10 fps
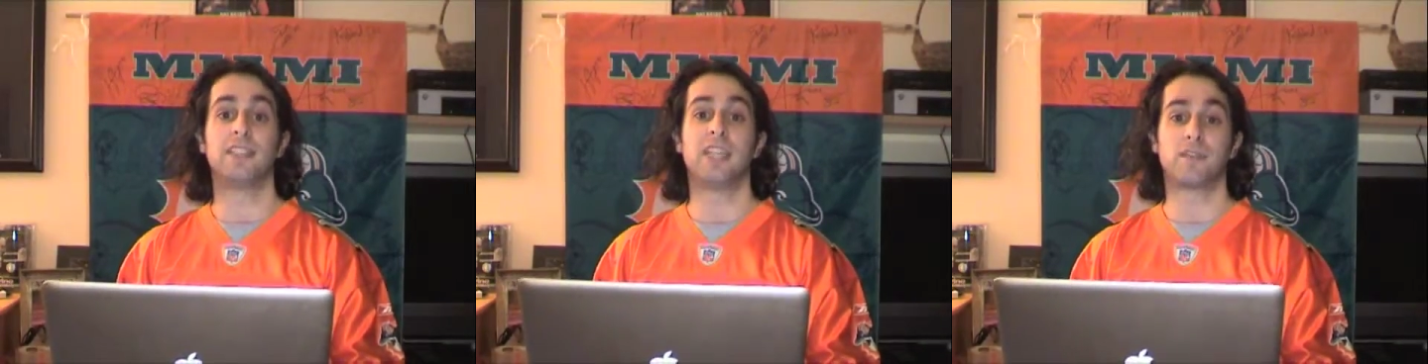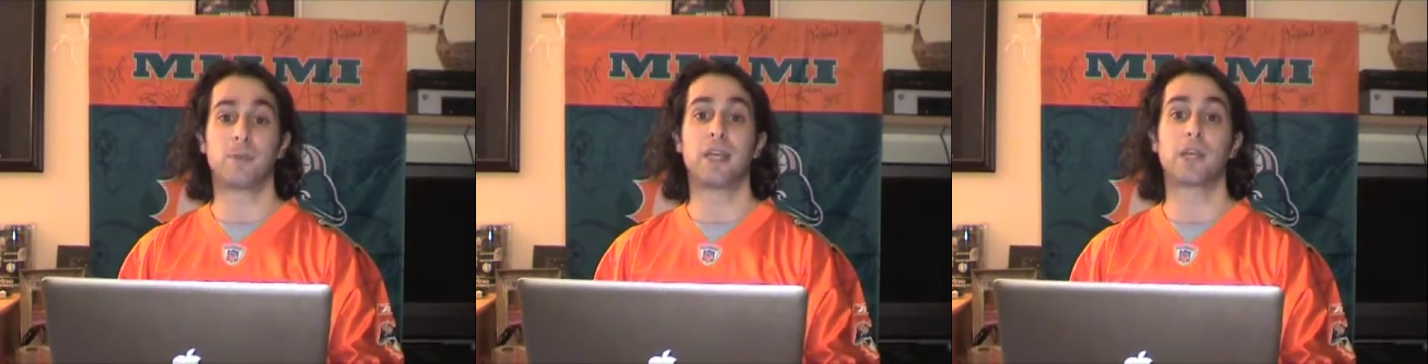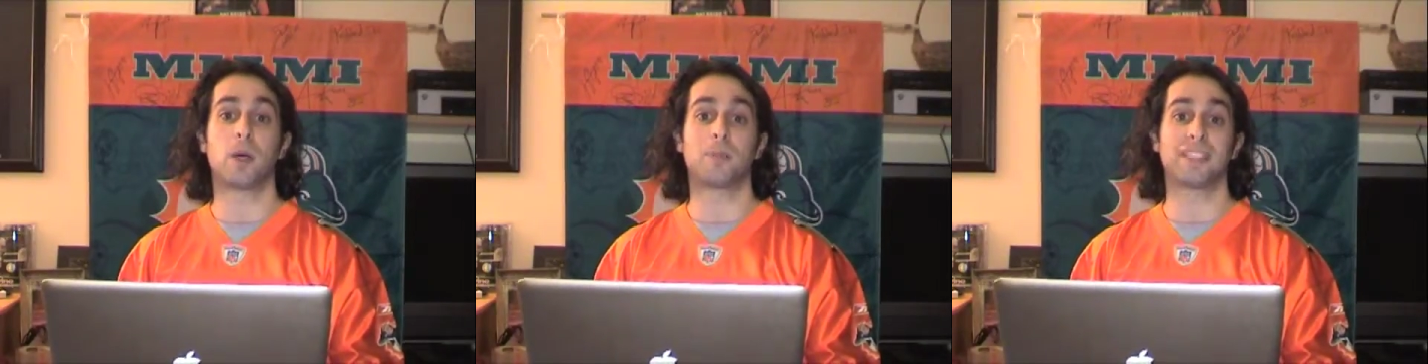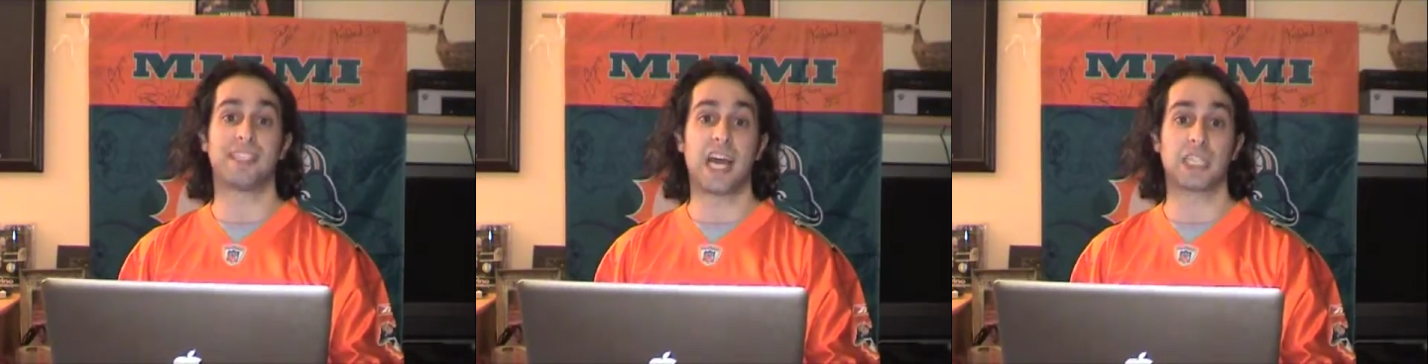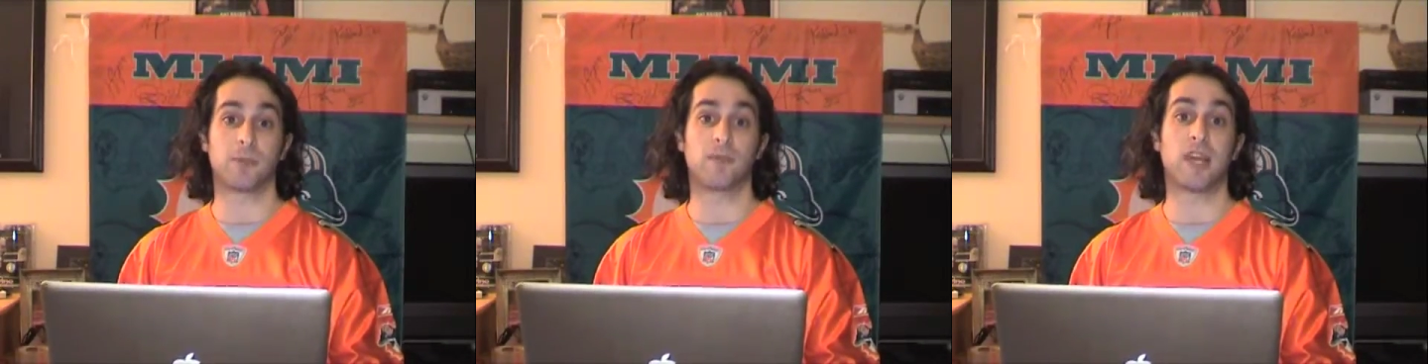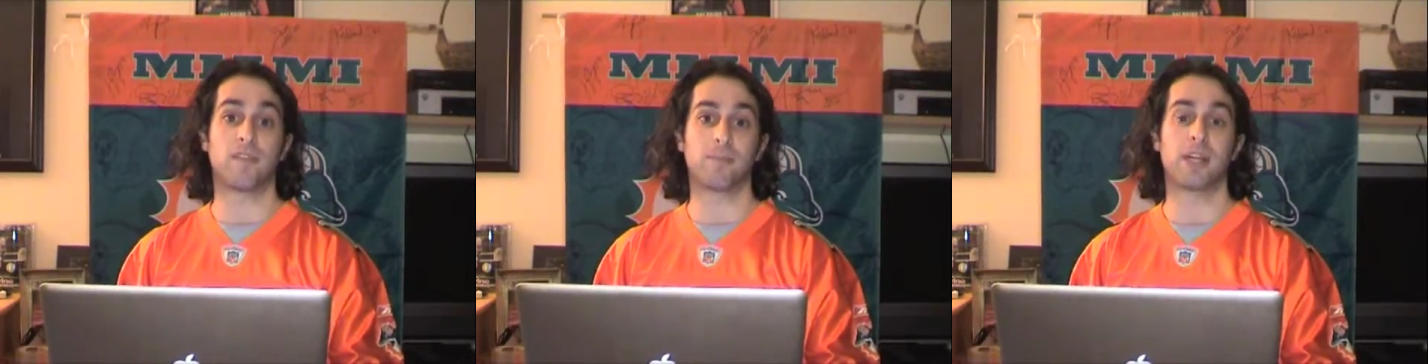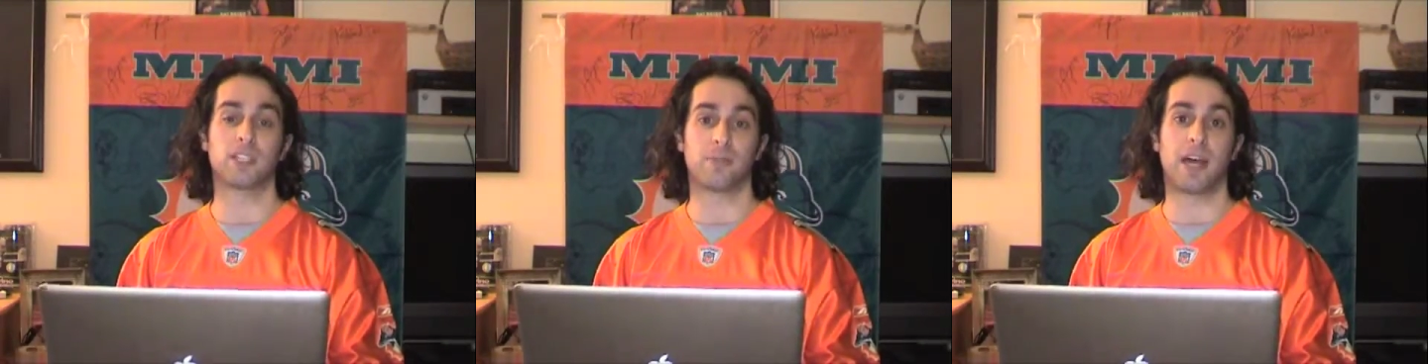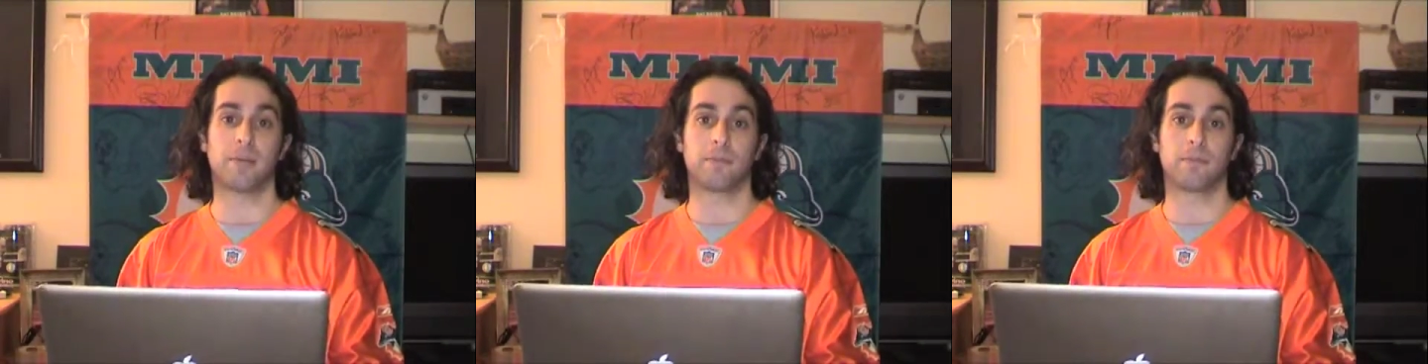Definitely pick them up and stash them if you have a bench spot.